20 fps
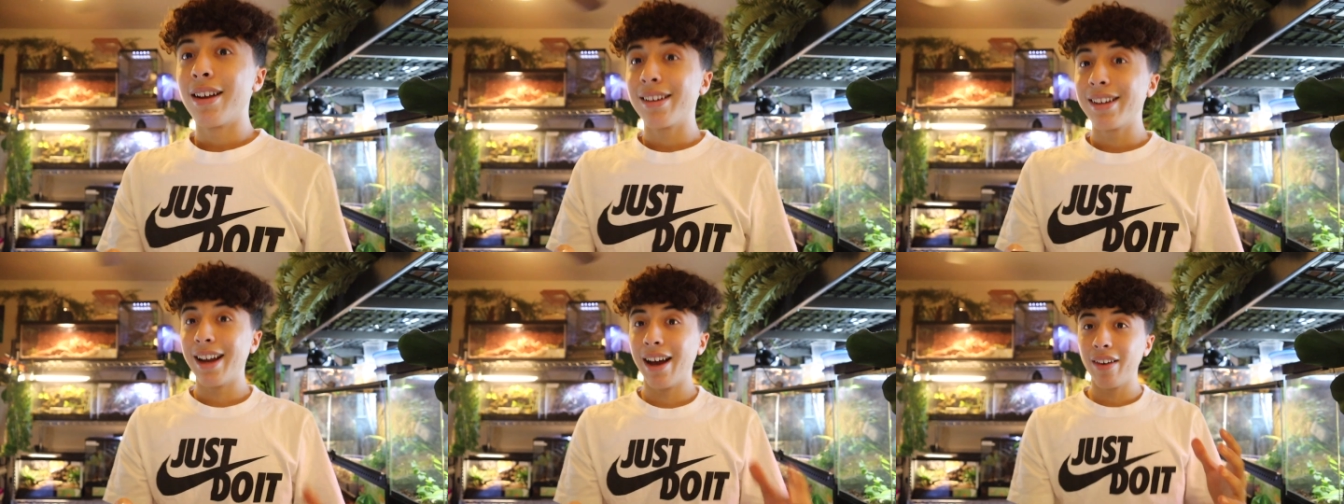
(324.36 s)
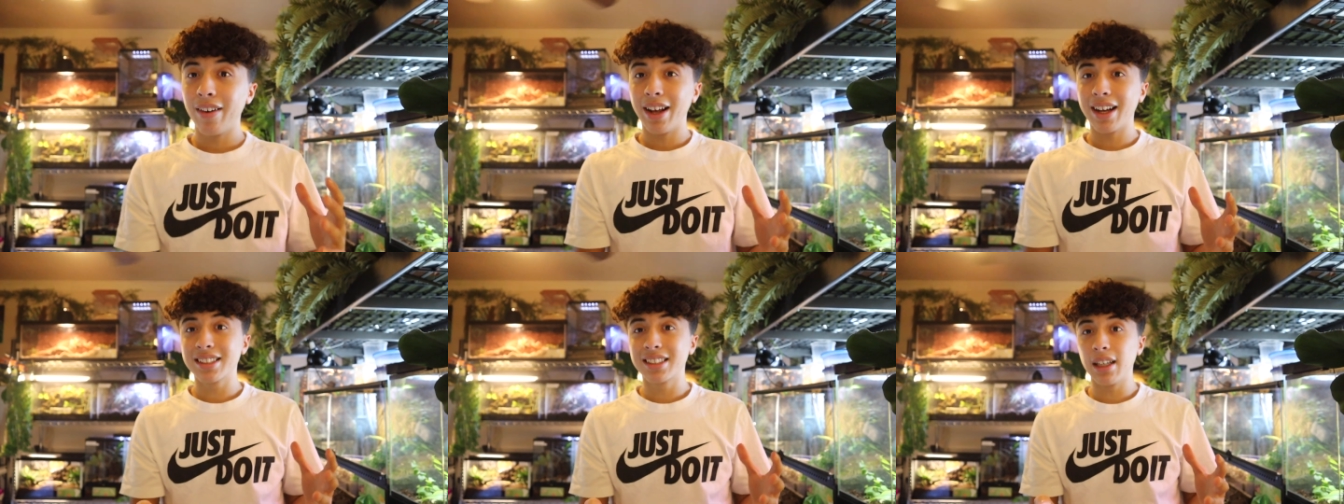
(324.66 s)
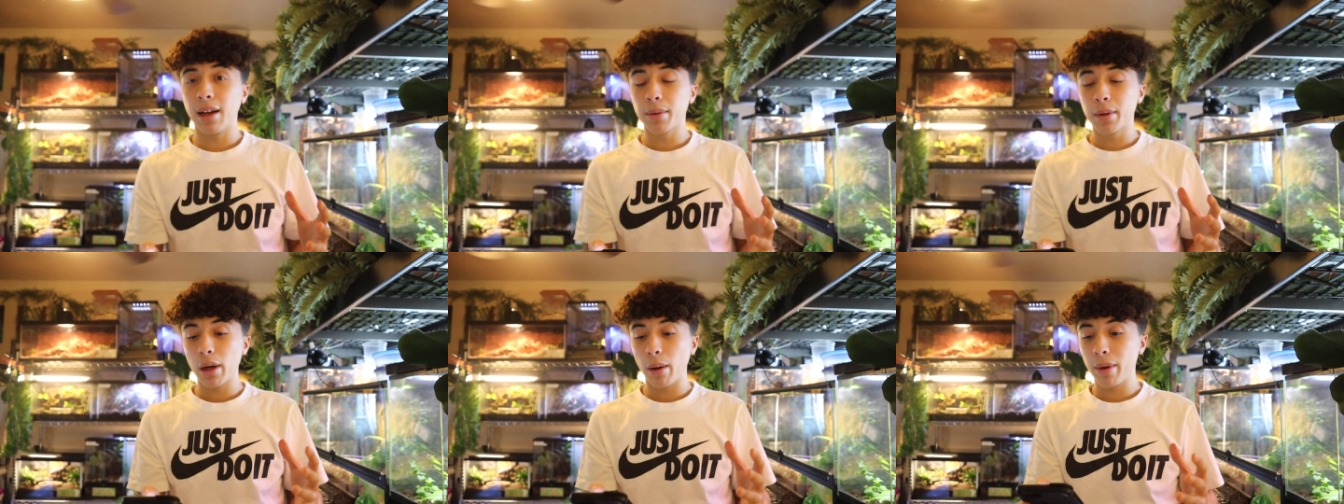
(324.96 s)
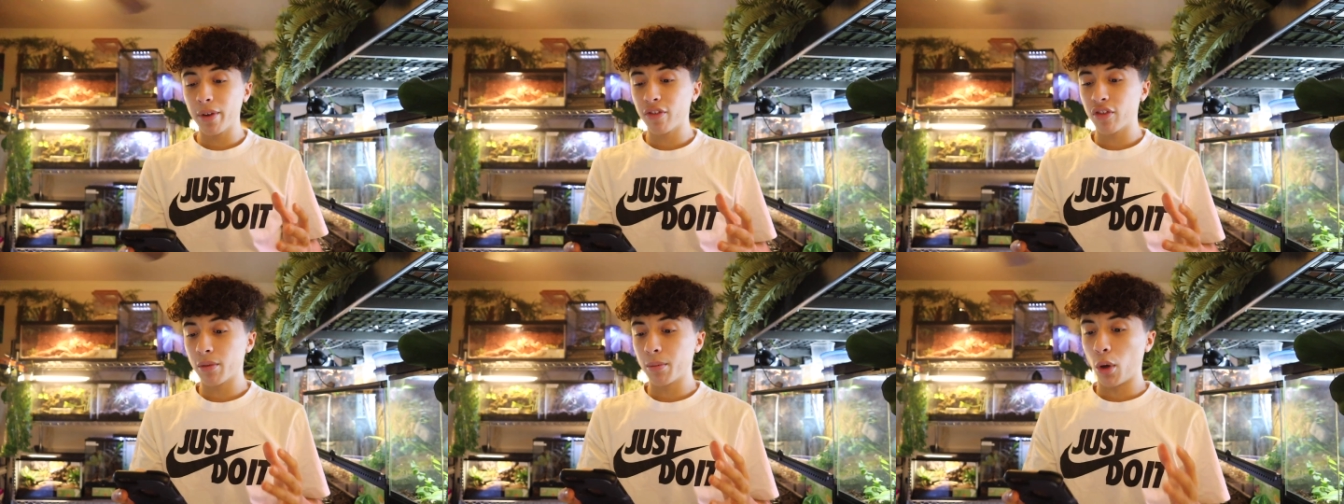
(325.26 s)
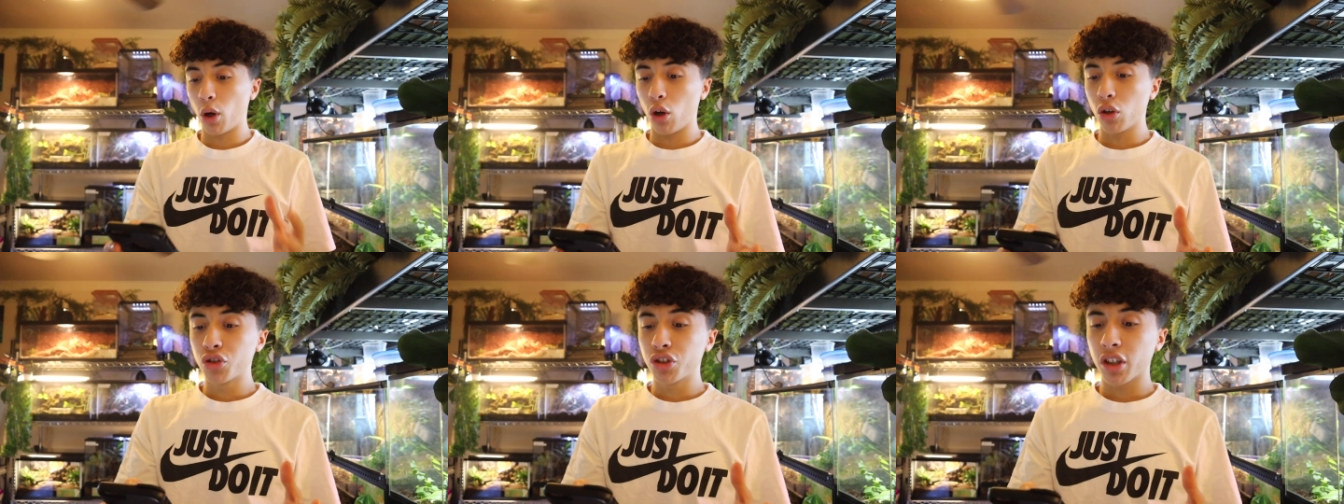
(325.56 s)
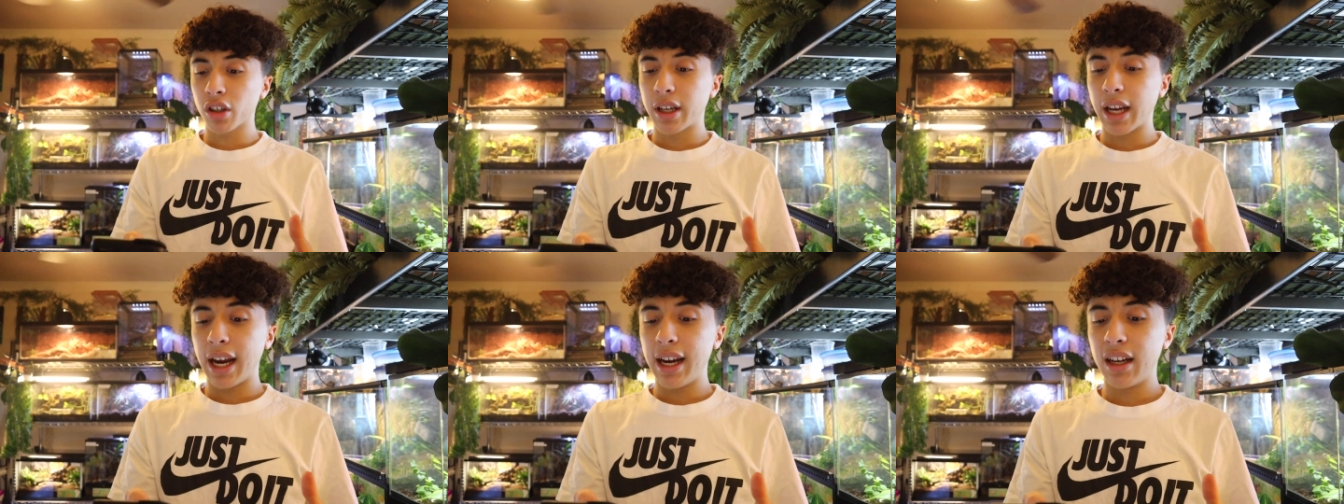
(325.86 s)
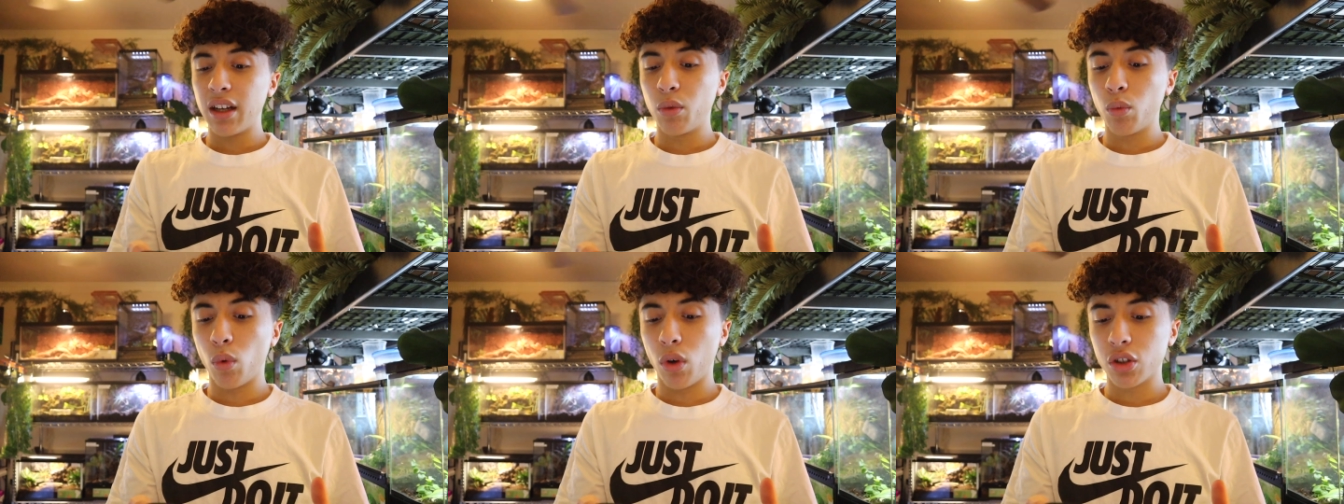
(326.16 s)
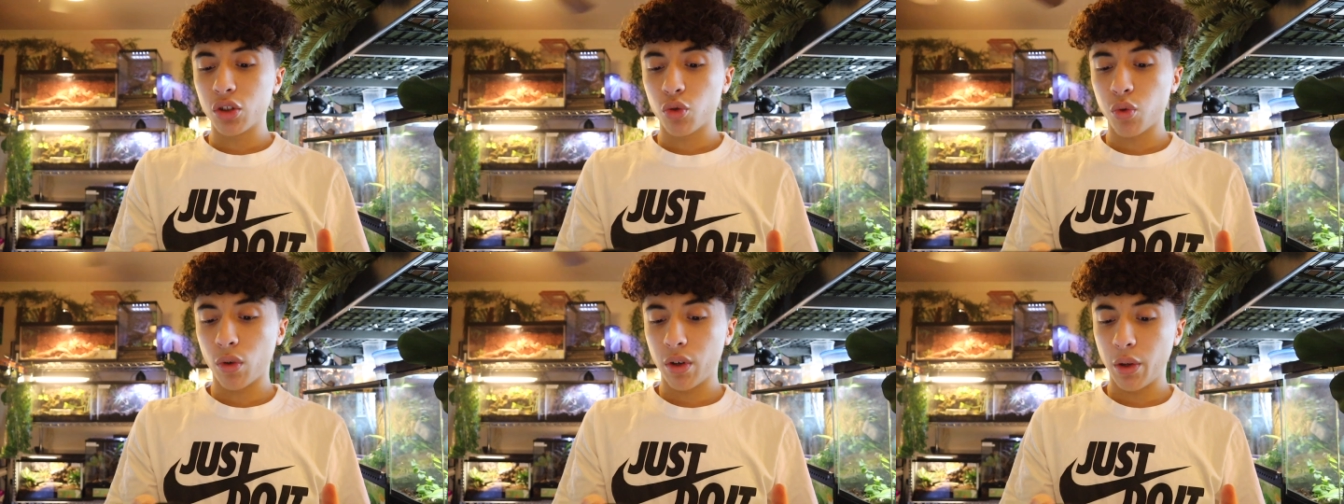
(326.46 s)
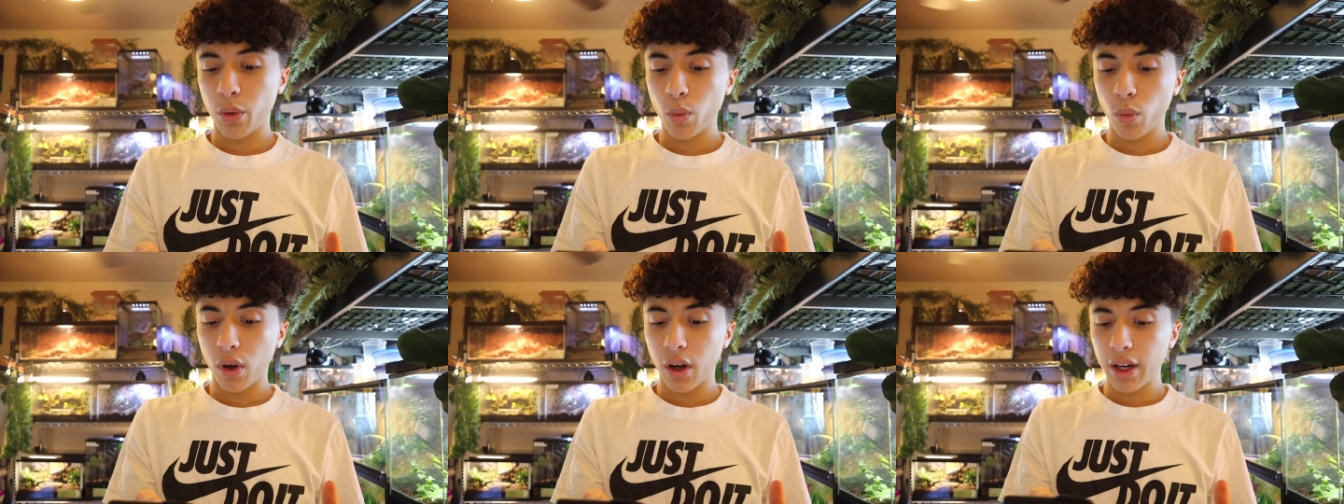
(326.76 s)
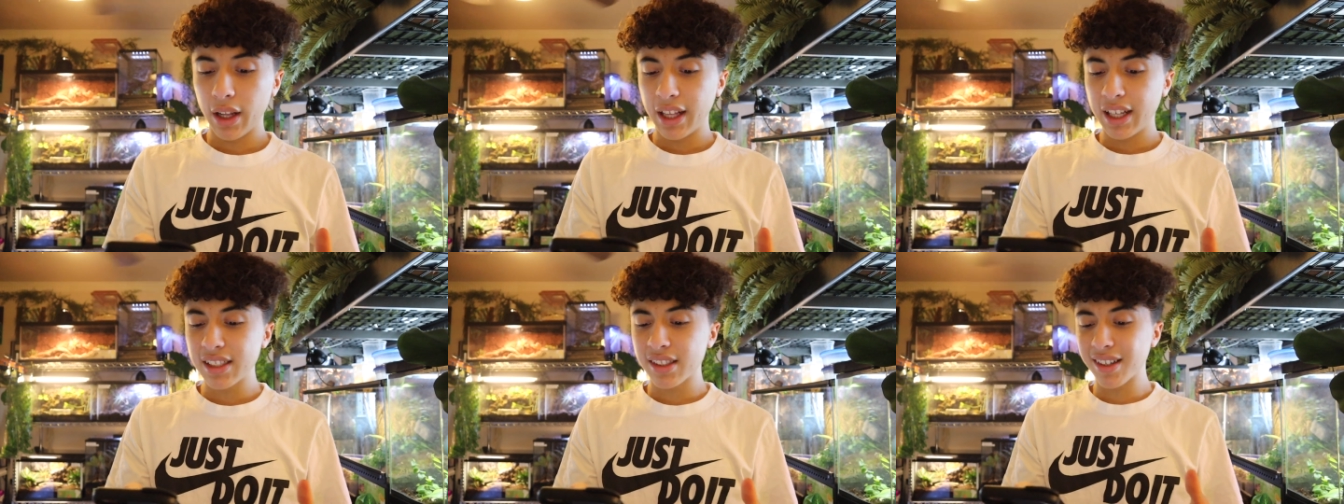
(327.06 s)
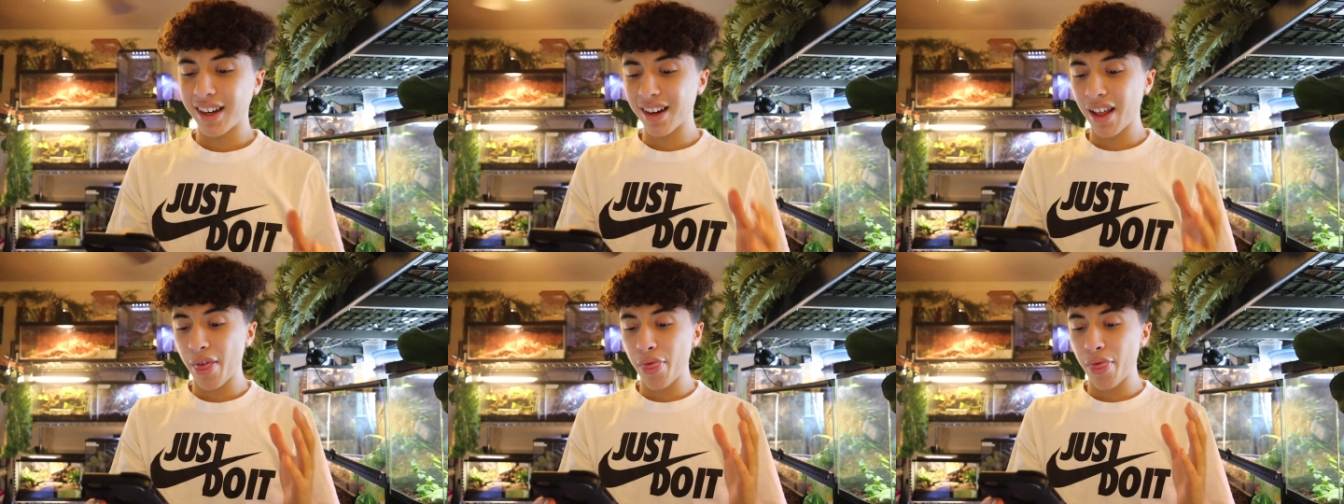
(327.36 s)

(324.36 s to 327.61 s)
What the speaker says: Now next up, coming from Ultra Caden 121, he's got a